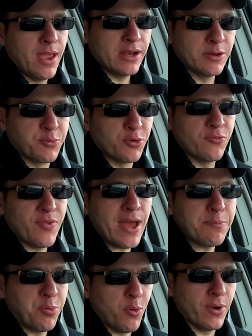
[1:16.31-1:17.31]
And to prove
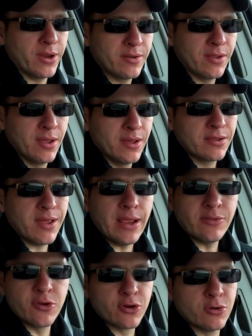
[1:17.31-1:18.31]
that point,
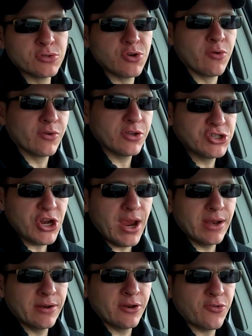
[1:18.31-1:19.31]
Geithner goes over to
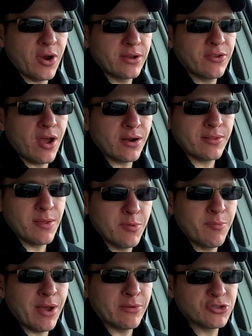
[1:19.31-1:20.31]
China to try to talk to
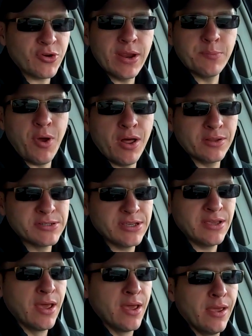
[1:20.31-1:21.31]
them about trade
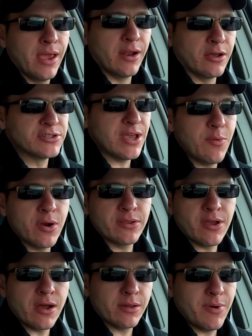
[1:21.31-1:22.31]
policy, and all they want
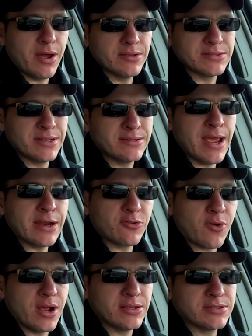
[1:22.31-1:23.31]
to talk about is the
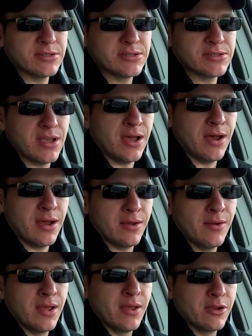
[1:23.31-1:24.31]
debt crisis
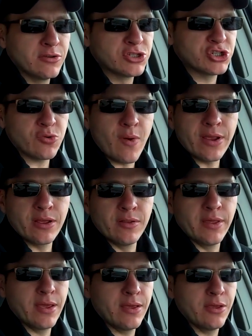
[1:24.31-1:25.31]
uh,
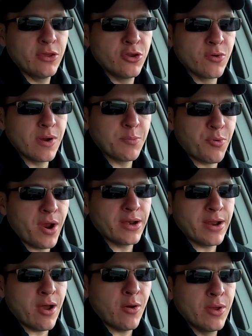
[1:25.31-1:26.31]
strangling Europe
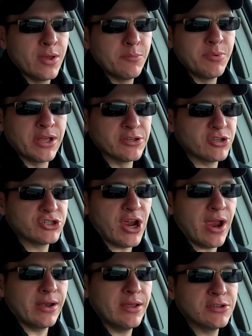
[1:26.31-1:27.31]
right now. Because the
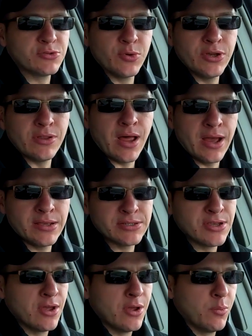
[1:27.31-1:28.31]
Chinese
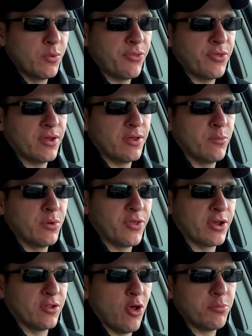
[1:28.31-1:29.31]
realize with the,
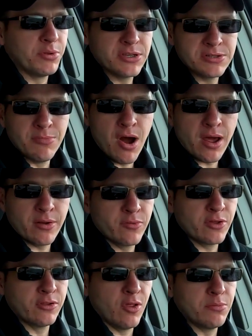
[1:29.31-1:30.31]
with the globalist
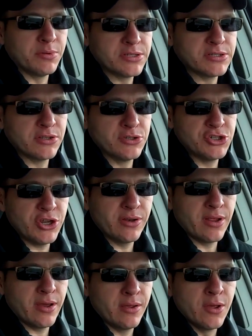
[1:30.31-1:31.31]
model, the globalist
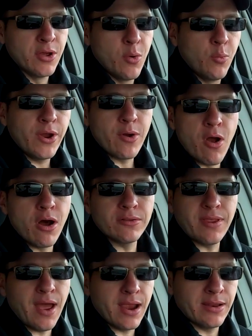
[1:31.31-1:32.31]
agenda, we're
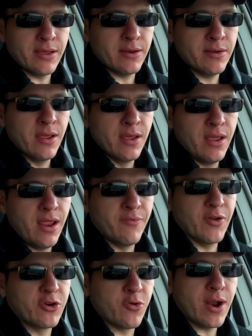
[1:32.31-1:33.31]
all tied in.
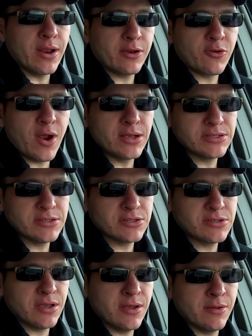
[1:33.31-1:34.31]
If a credit
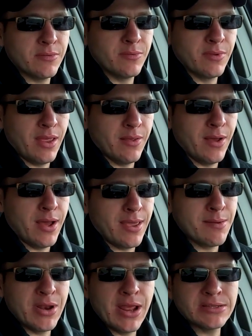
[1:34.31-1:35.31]
crisis uh, uh,
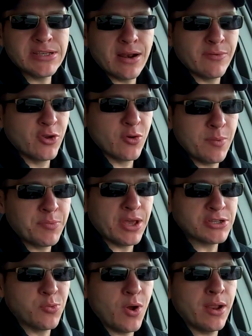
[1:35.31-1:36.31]
emanates out of Europe,
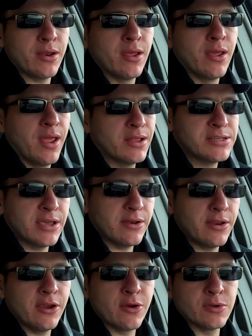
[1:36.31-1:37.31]
guess what? It's
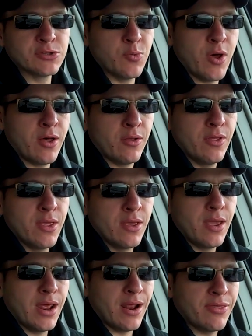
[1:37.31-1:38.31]
hitting here as well,
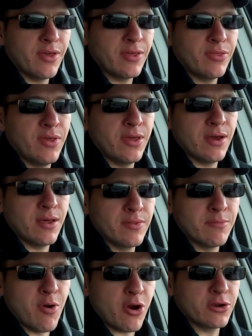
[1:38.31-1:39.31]
and I think the, uh,
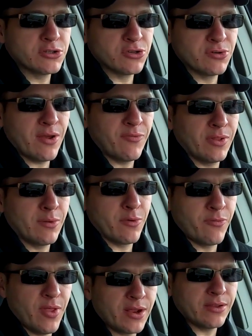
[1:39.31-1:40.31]
the markets are definitely
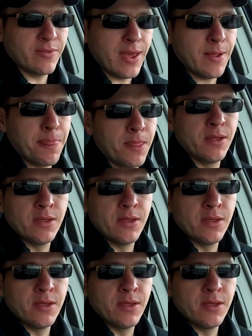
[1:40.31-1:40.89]
reflecting that.